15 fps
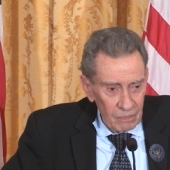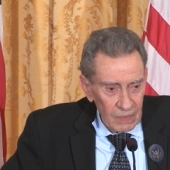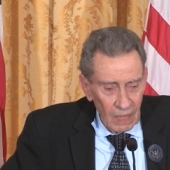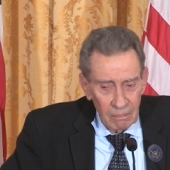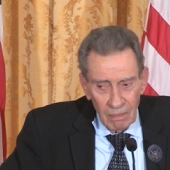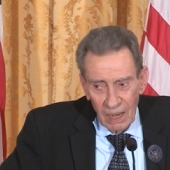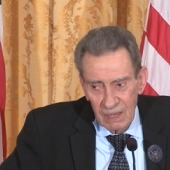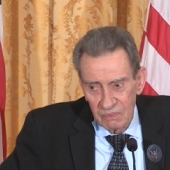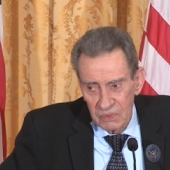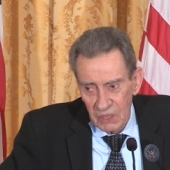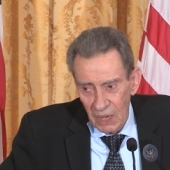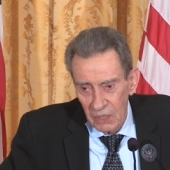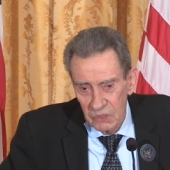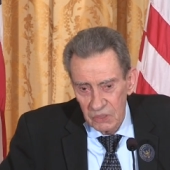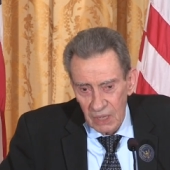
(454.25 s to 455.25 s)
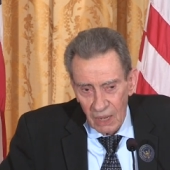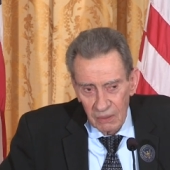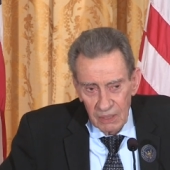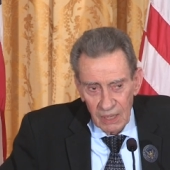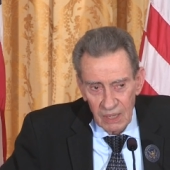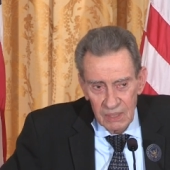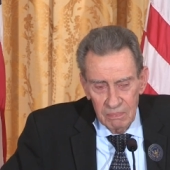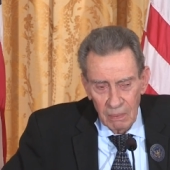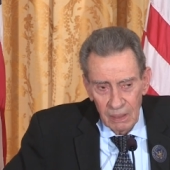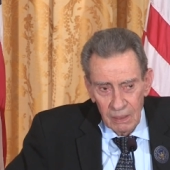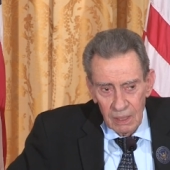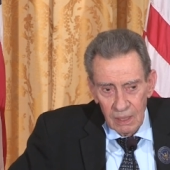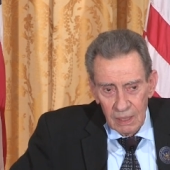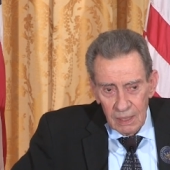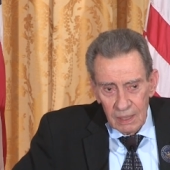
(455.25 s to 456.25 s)
That might have changed nowadays, but
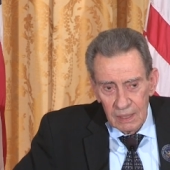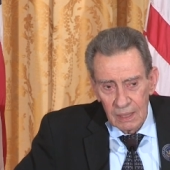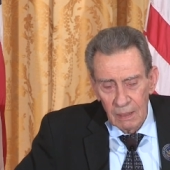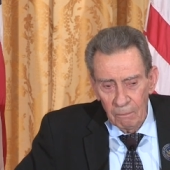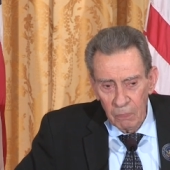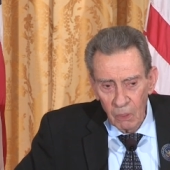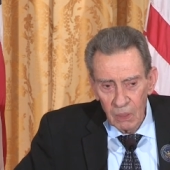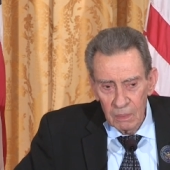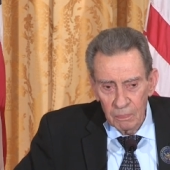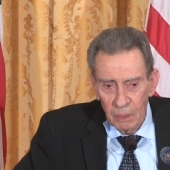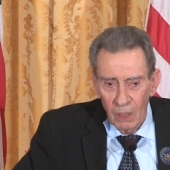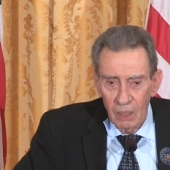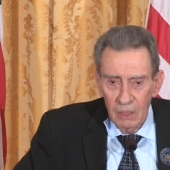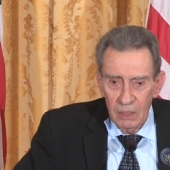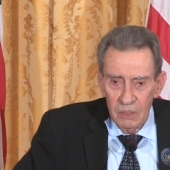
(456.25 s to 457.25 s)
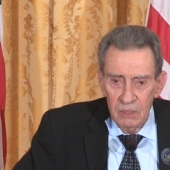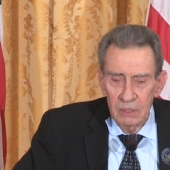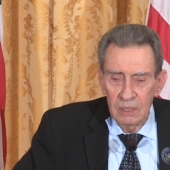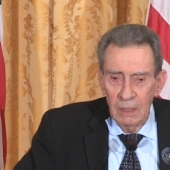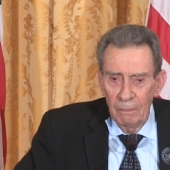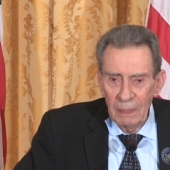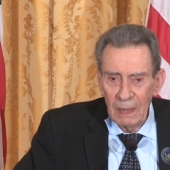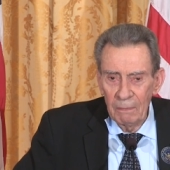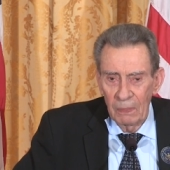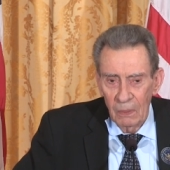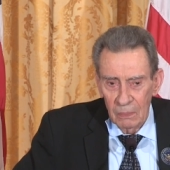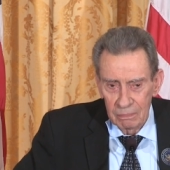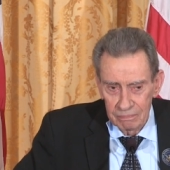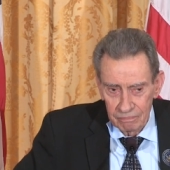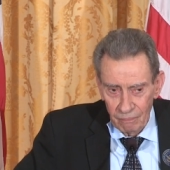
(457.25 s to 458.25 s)
the important part is the
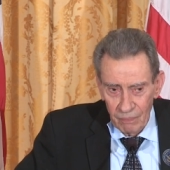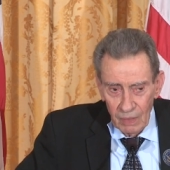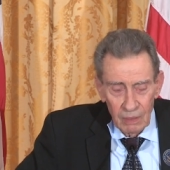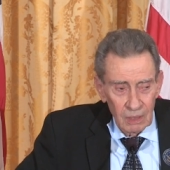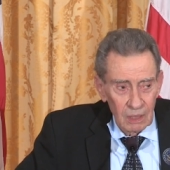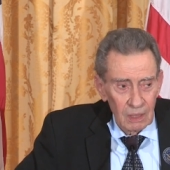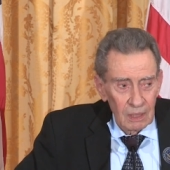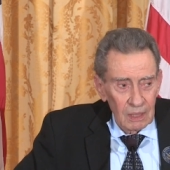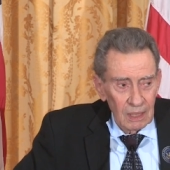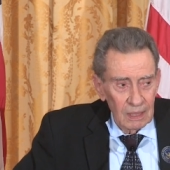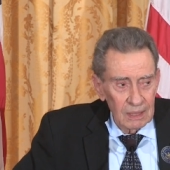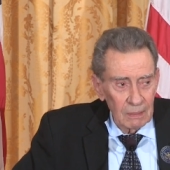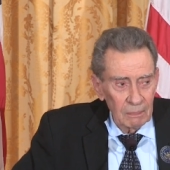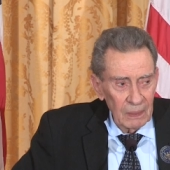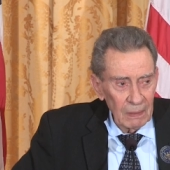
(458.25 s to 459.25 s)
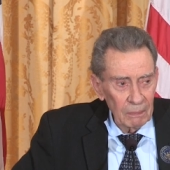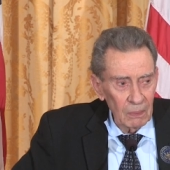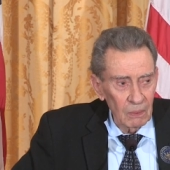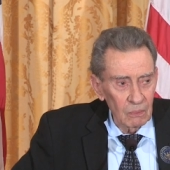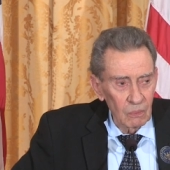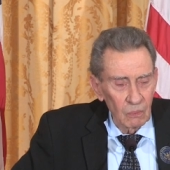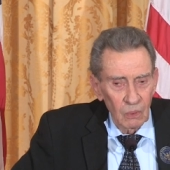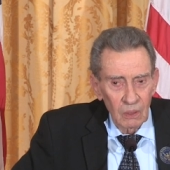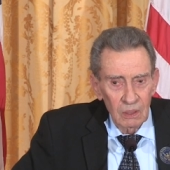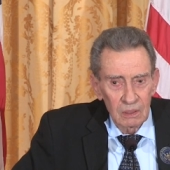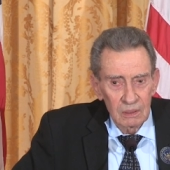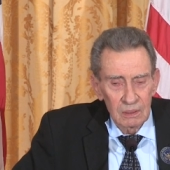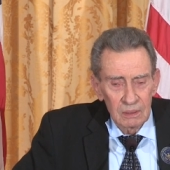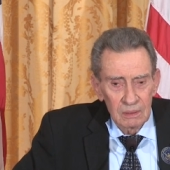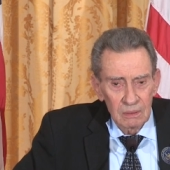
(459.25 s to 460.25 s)
people. And the people
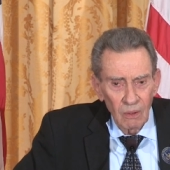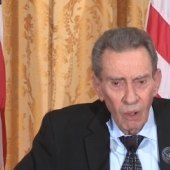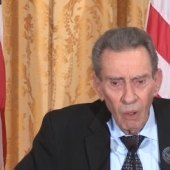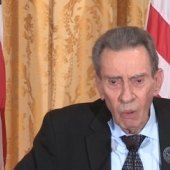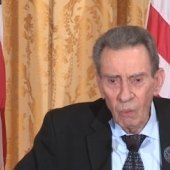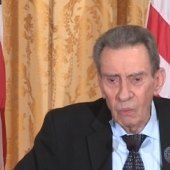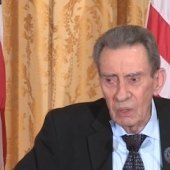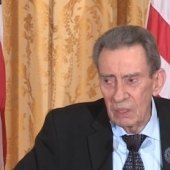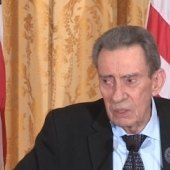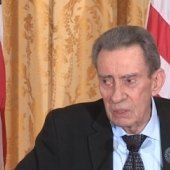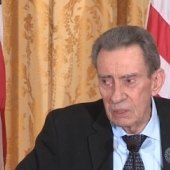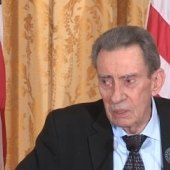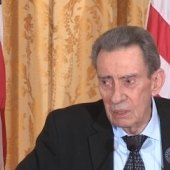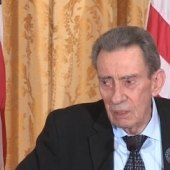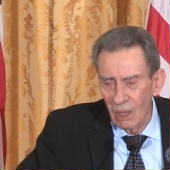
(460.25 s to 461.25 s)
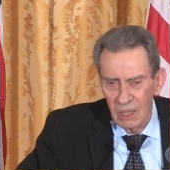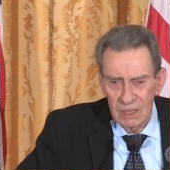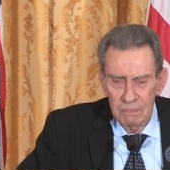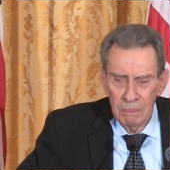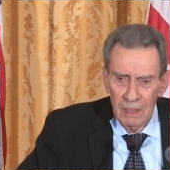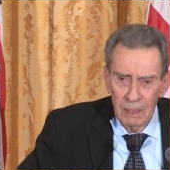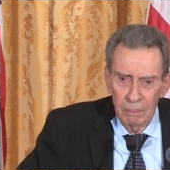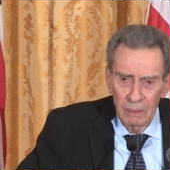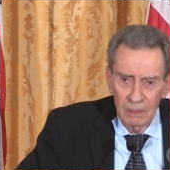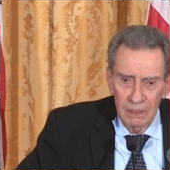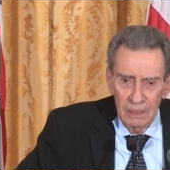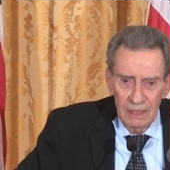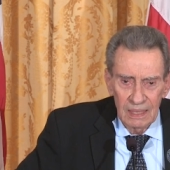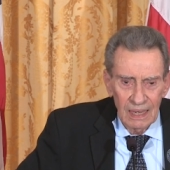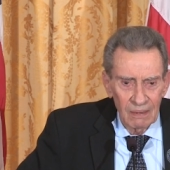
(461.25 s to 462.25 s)
were always hospitable
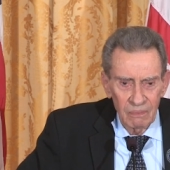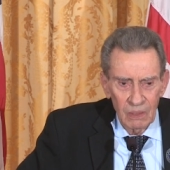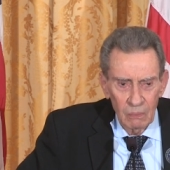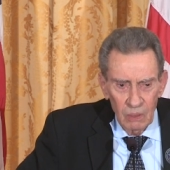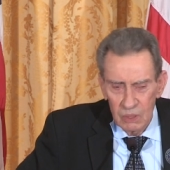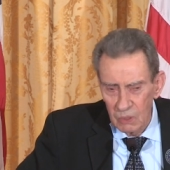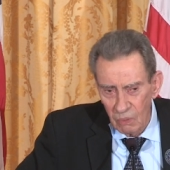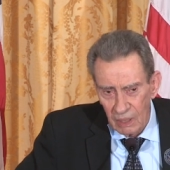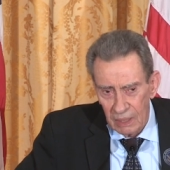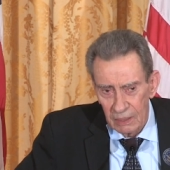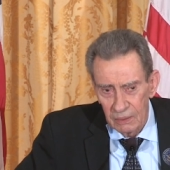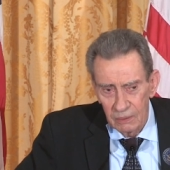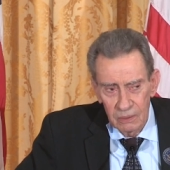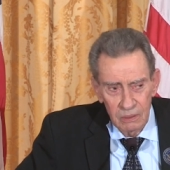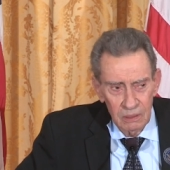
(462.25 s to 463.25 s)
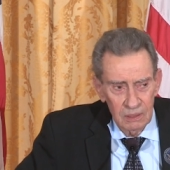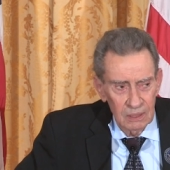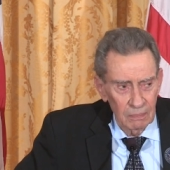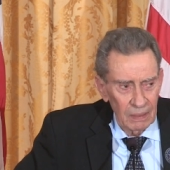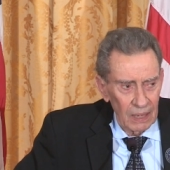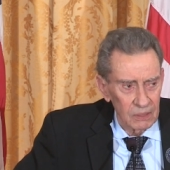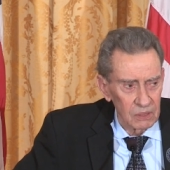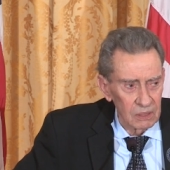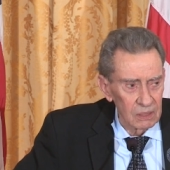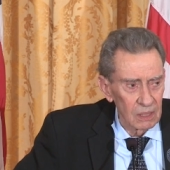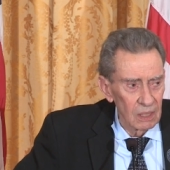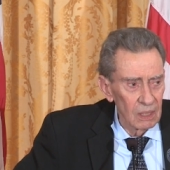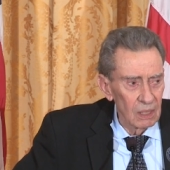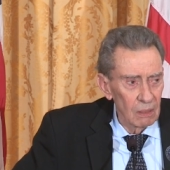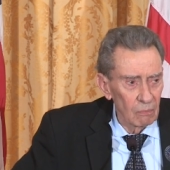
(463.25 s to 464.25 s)
in every which way. You couldn't imagine
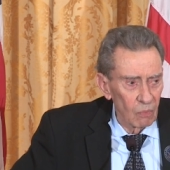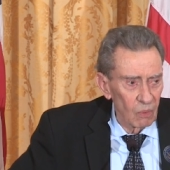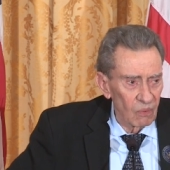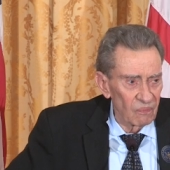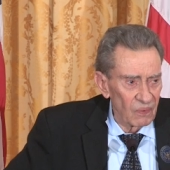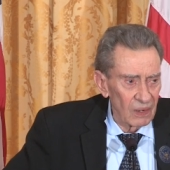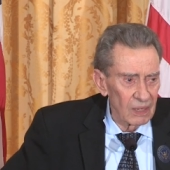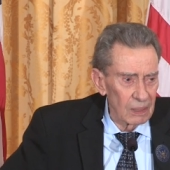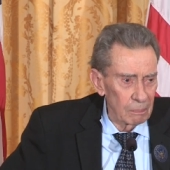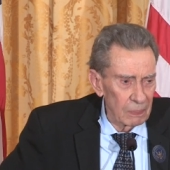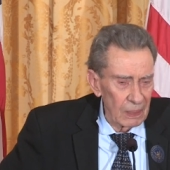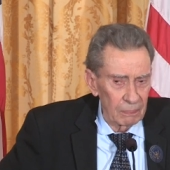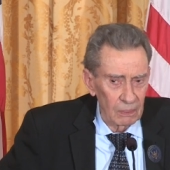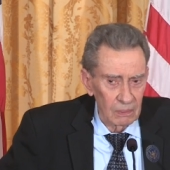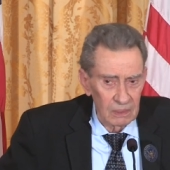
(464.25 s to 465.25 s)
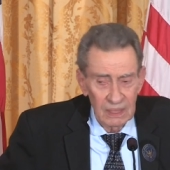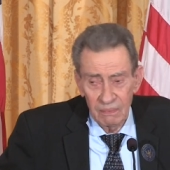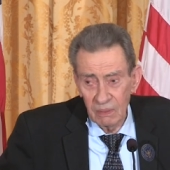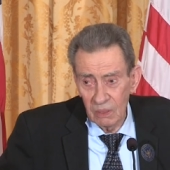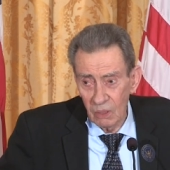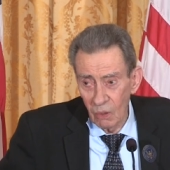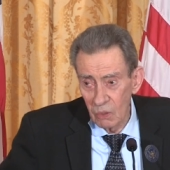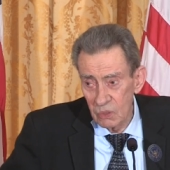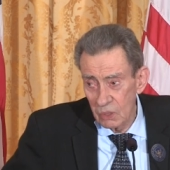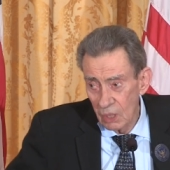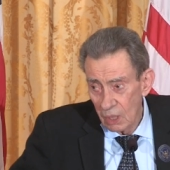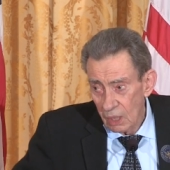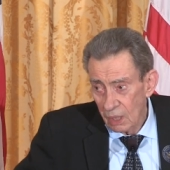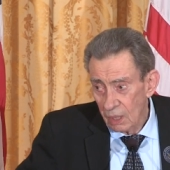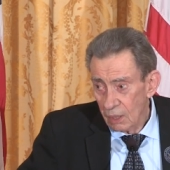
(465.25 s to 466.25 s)
more friendly people, even those
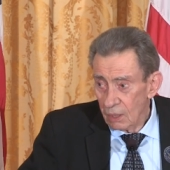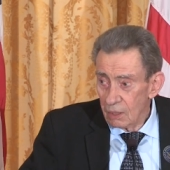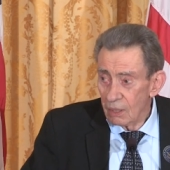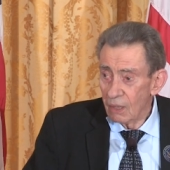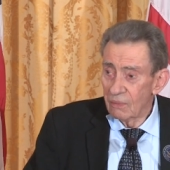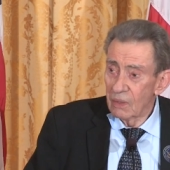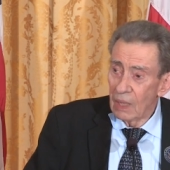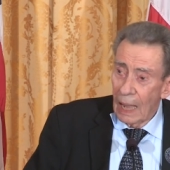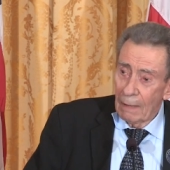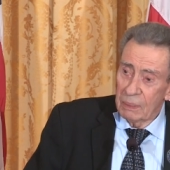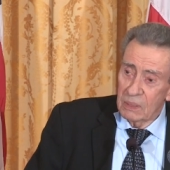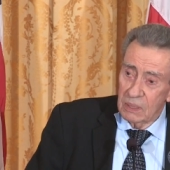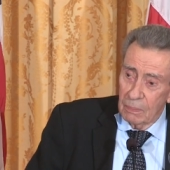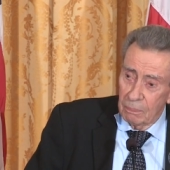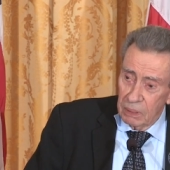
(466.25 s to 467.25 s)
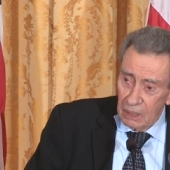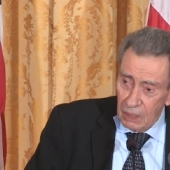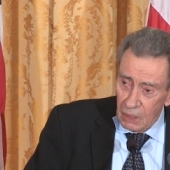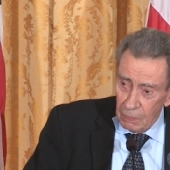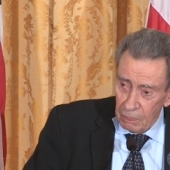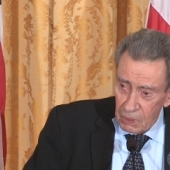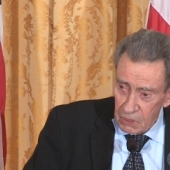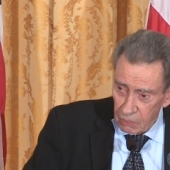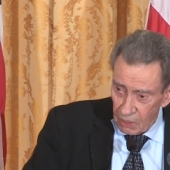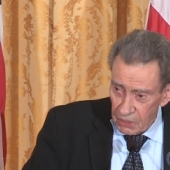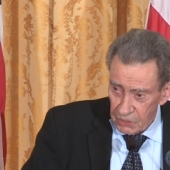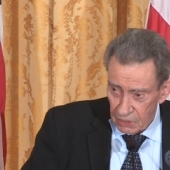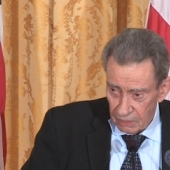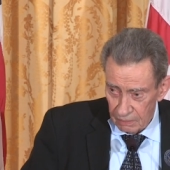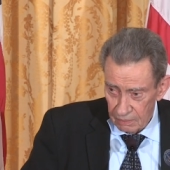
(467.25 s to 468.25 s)
of the opposite political
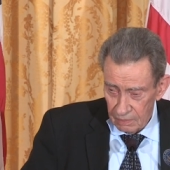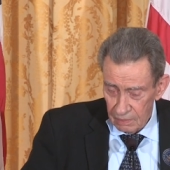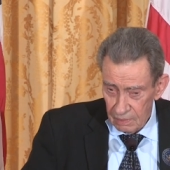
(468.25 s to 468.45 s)
persuasion.